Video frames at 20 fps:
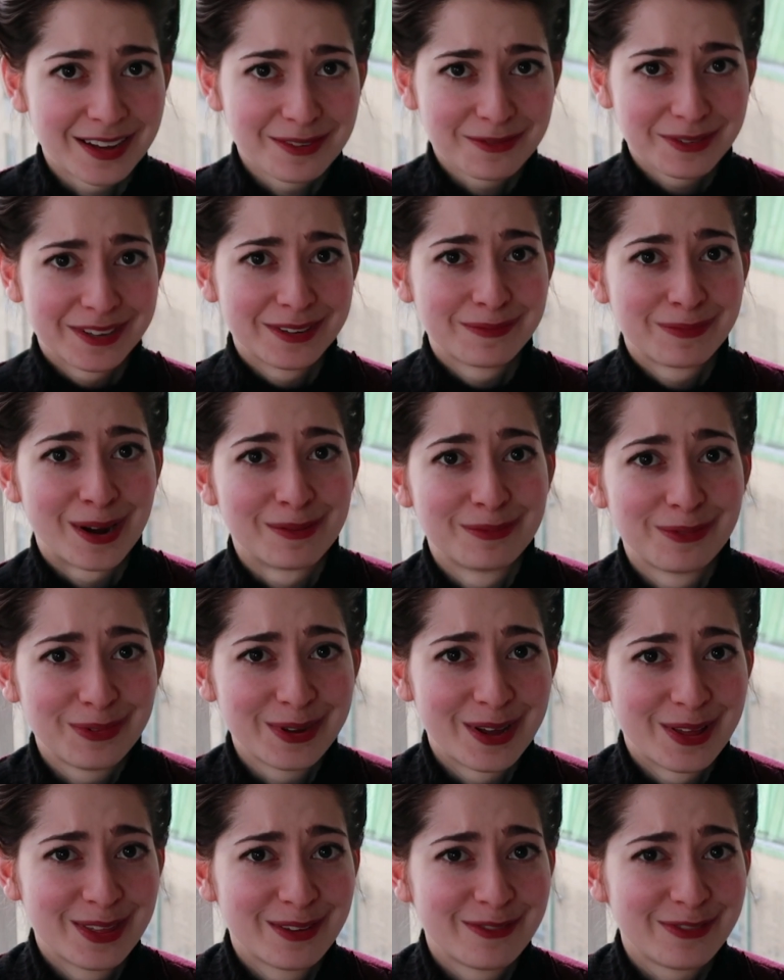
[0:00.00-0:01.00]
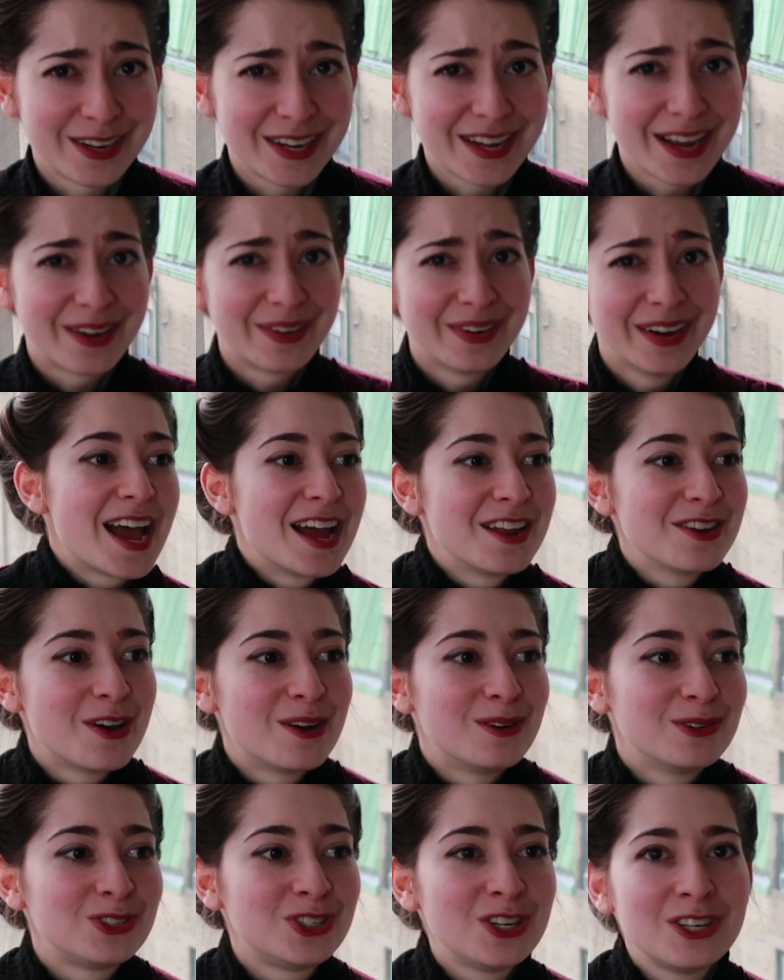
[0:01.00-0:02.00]
I will probably on the video. Yeah,
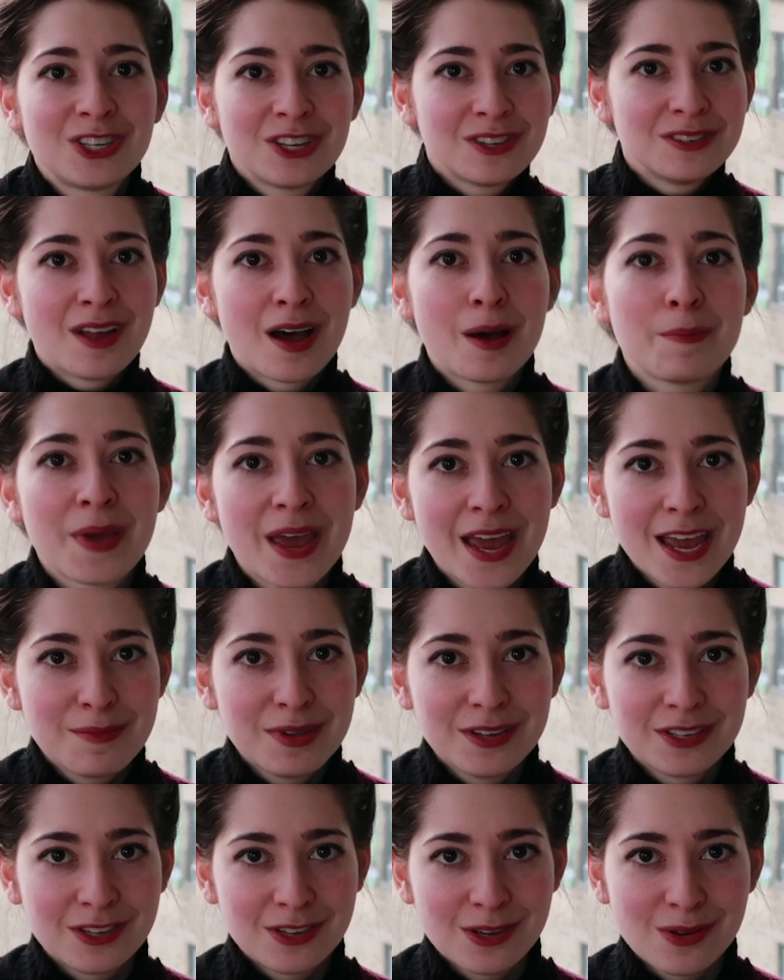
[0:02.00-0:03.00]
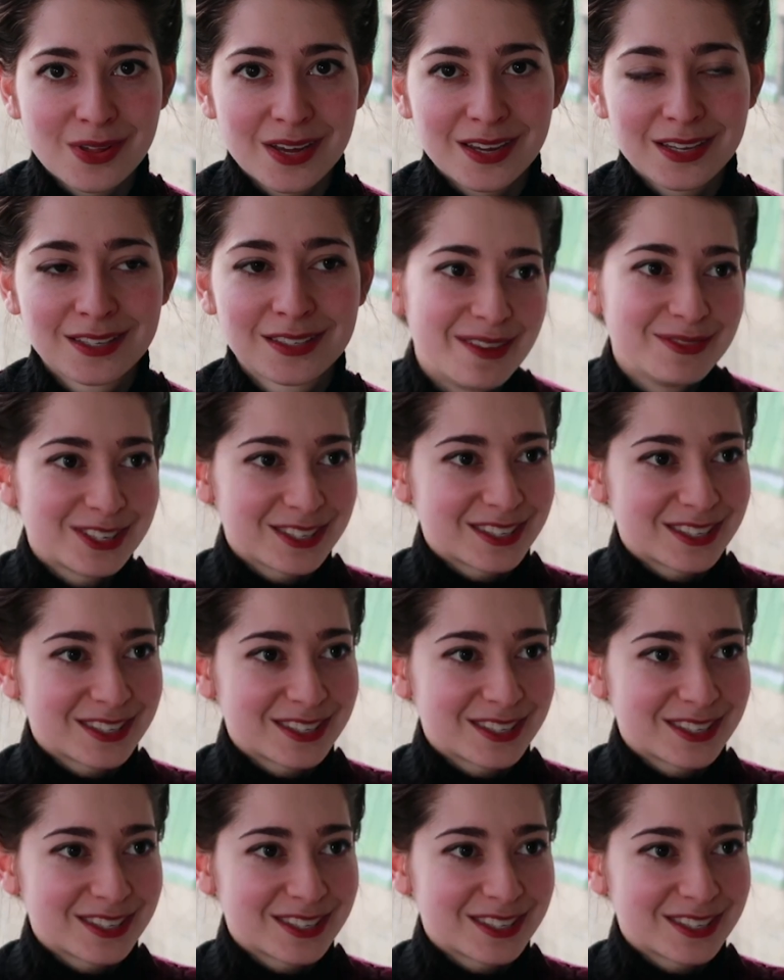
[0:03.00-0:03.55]
no, she's not paying me to do this.